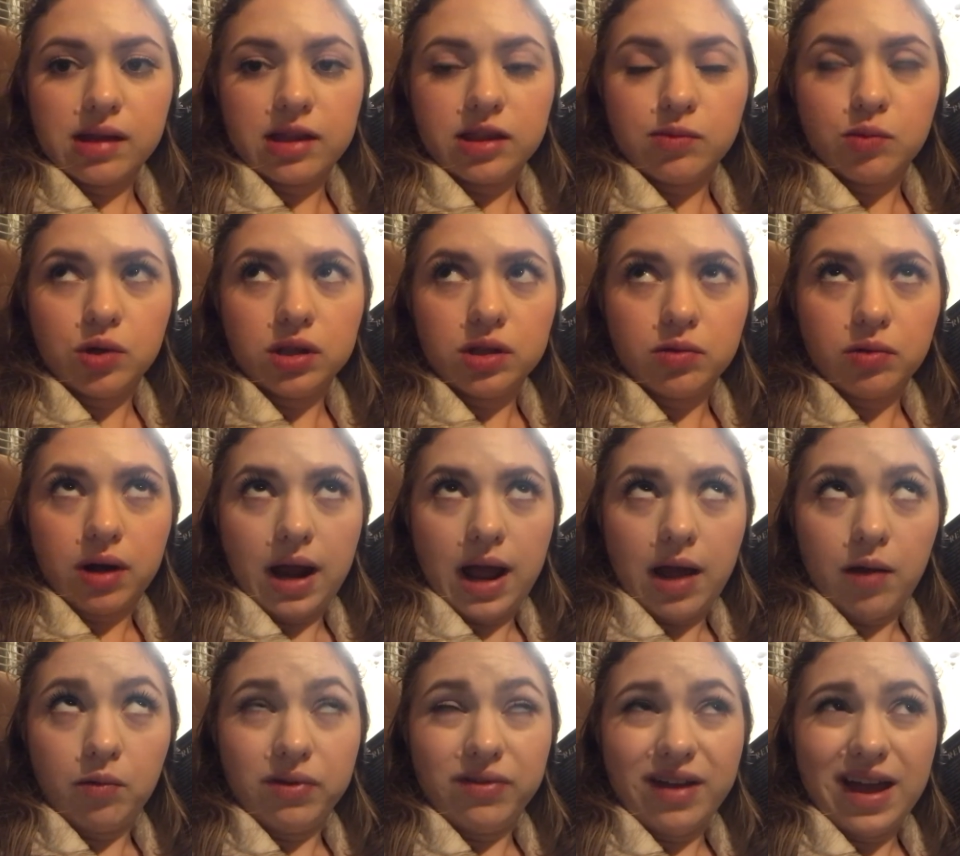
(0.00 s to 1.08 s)
at the point that we're
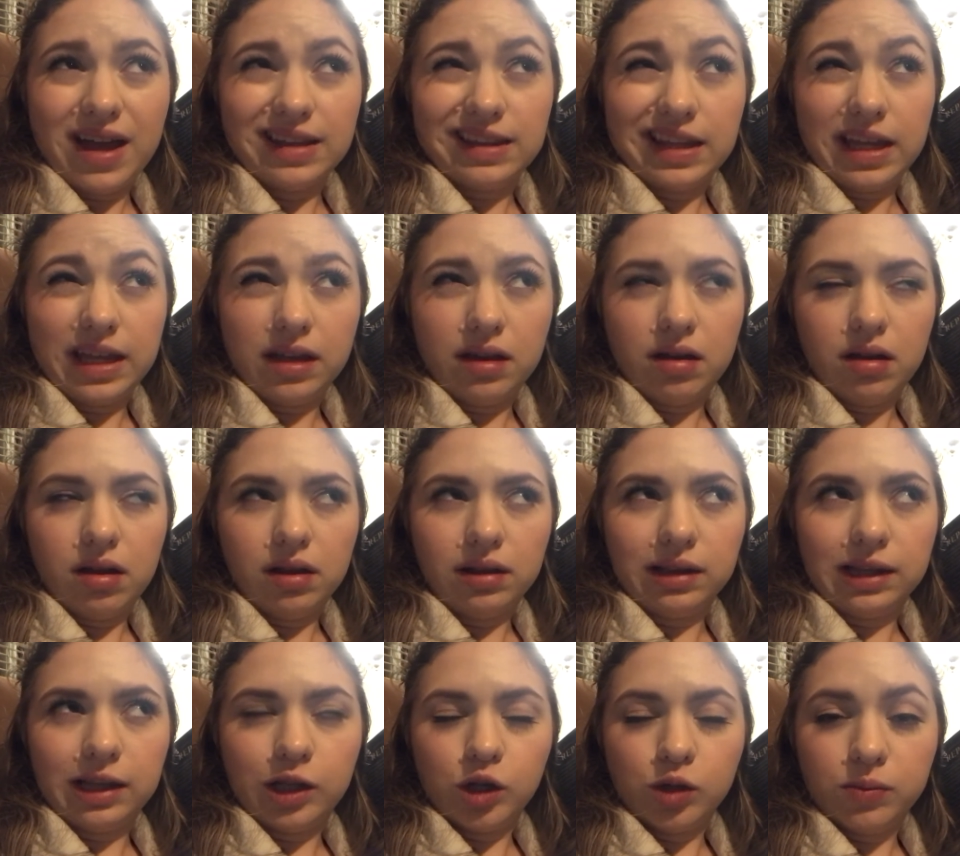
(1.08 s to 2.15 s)
at, we've had like a
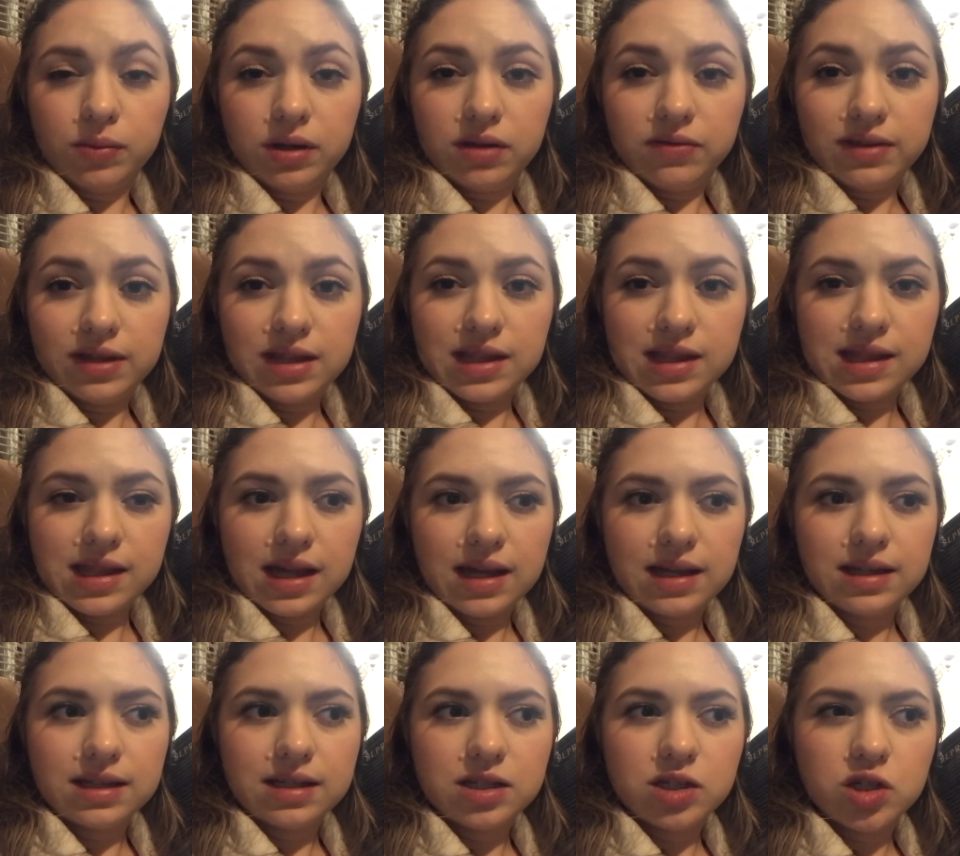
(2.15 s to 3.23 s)
little bit of
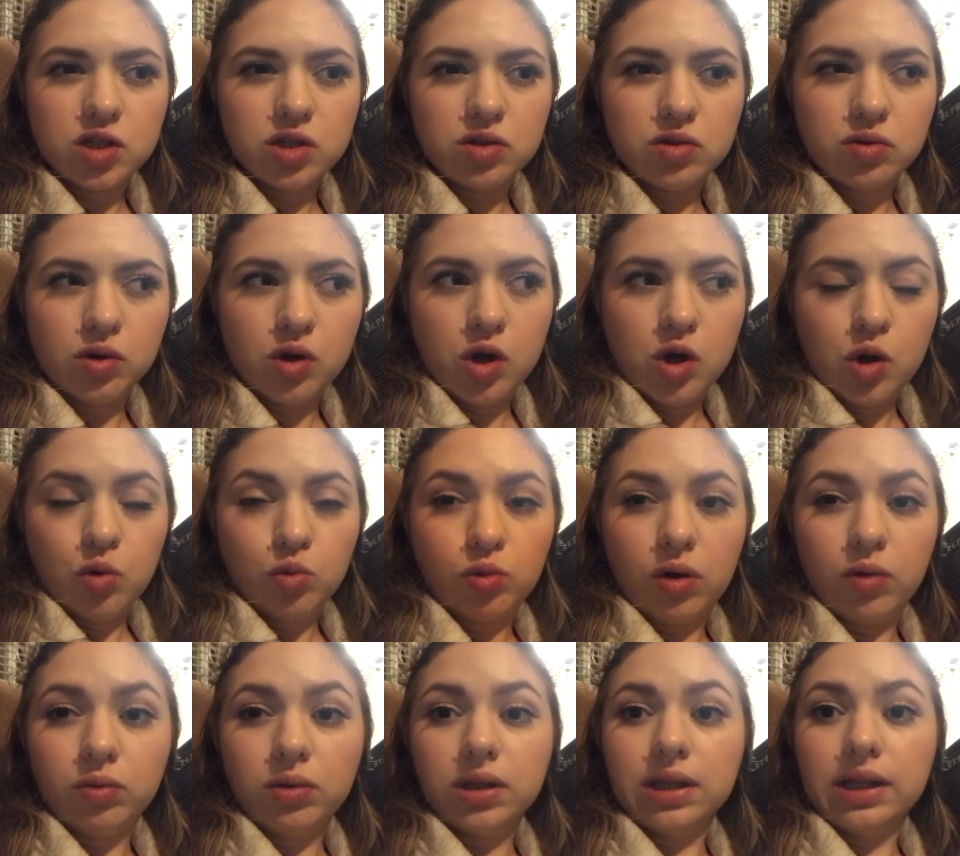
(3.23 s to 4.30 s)
insight into
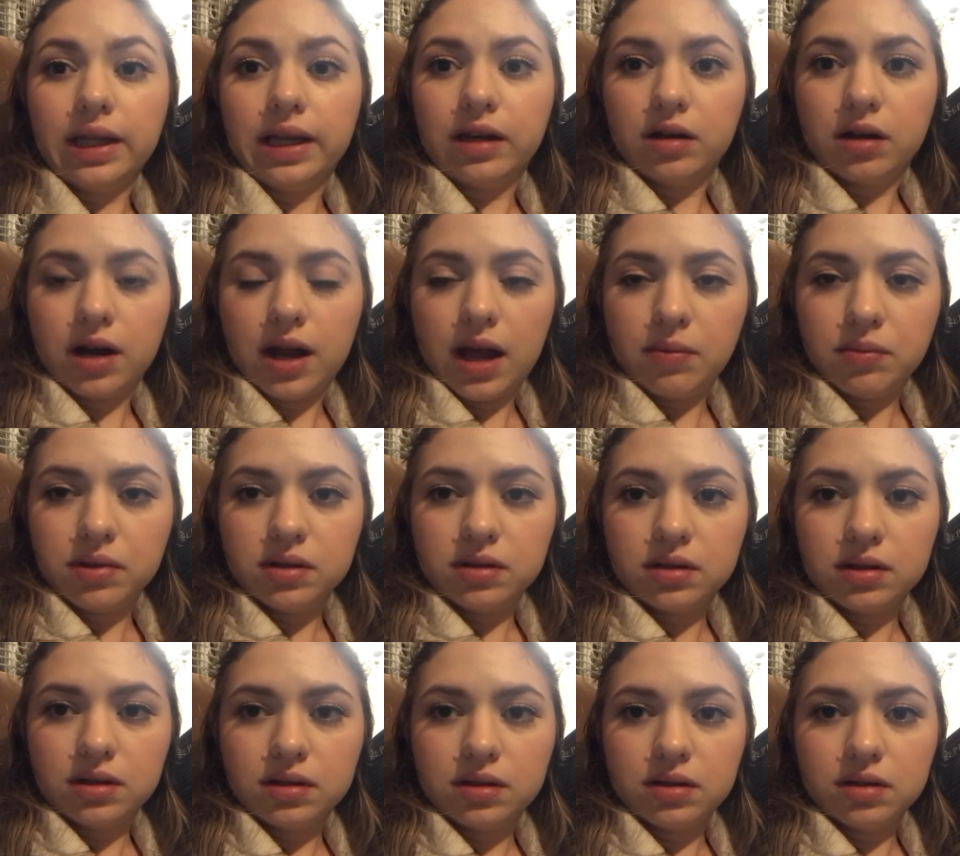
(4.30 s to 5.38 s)
what will later happen
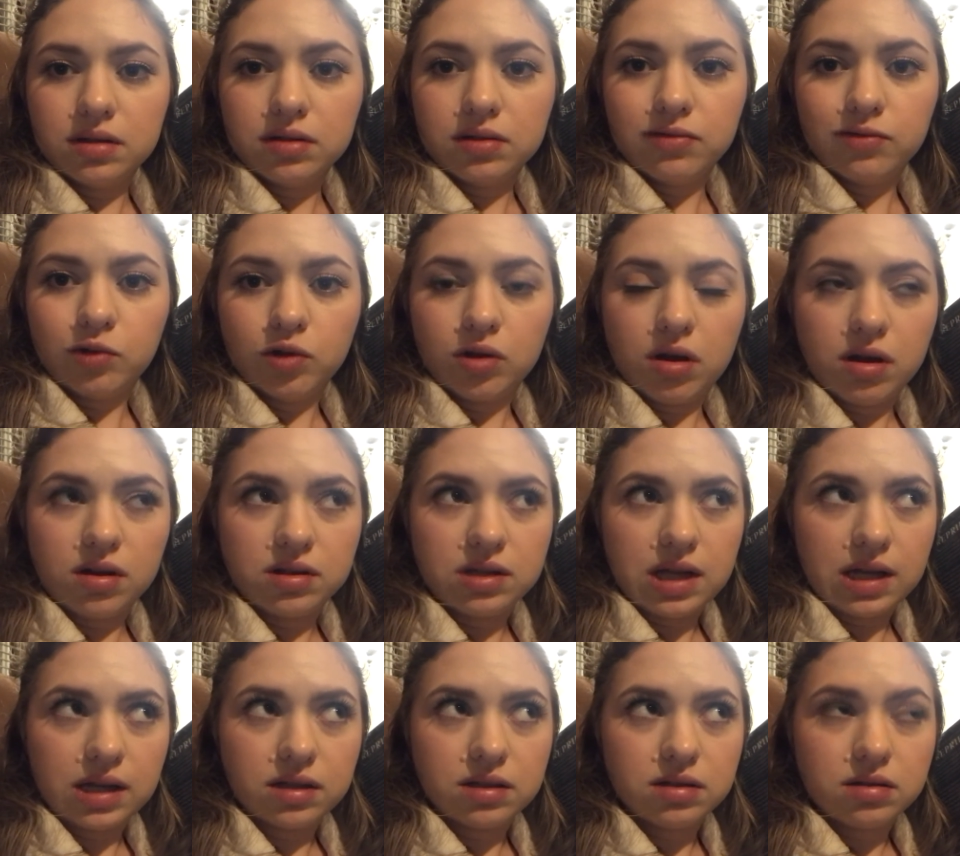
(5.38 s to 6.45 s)
in the Full
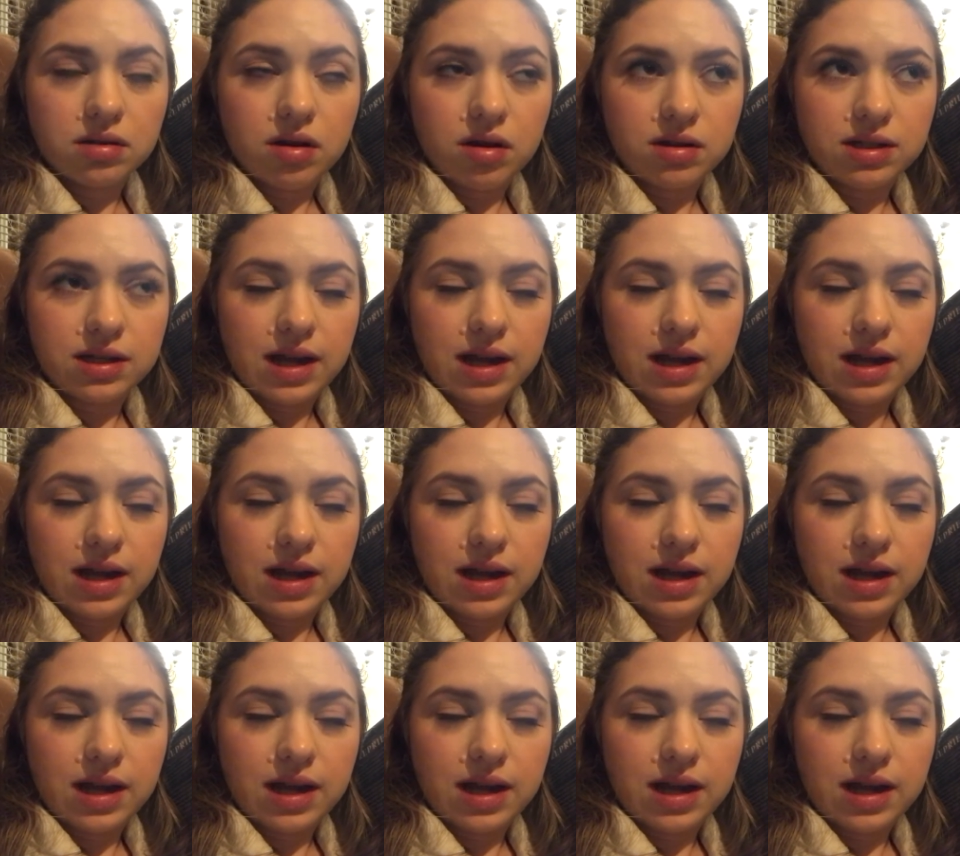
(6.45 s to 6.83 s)
Contact haunted